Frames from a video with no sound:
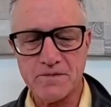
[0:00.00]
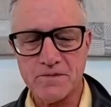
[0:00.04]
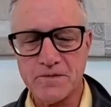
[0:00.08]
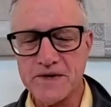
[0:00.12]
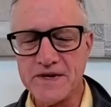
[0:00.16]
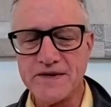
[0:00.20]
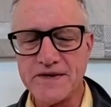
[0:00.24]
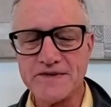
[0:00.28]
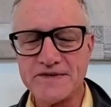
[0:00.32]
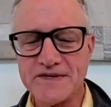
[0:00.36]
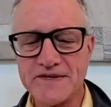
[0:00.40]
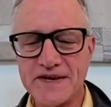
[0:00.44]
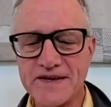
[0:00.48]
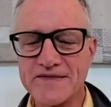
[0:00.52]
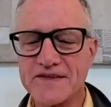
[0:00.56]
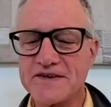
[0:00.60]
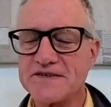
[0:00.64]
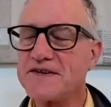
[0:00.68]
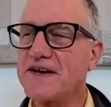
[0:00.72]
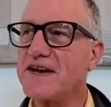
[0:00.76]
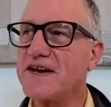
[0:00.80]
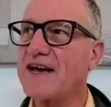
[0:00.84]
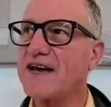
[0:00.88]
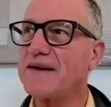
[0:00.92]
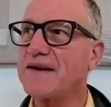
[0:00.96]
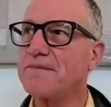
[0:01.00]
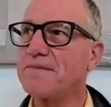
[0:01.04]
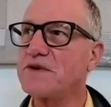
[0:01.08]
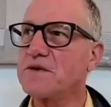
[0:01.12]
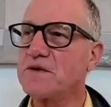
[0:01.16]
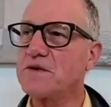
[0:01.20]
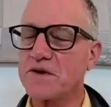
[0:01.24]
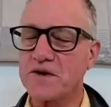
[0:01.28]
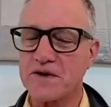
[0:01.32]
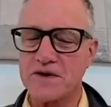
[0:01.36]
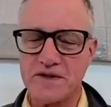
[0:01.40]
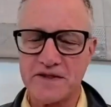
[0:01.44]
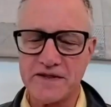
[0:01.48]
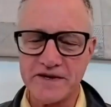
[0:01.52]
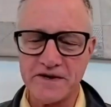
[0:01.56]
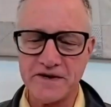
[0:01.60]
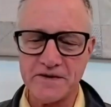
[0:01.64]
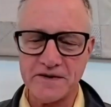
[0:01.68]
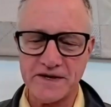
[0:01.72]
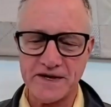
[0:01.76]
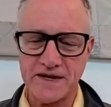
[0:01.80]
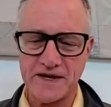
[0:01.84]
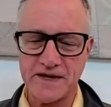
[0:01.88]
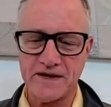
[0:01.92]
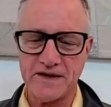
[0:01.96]
didn't take the time to look
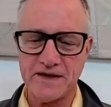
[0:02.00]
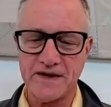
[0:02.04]
clearly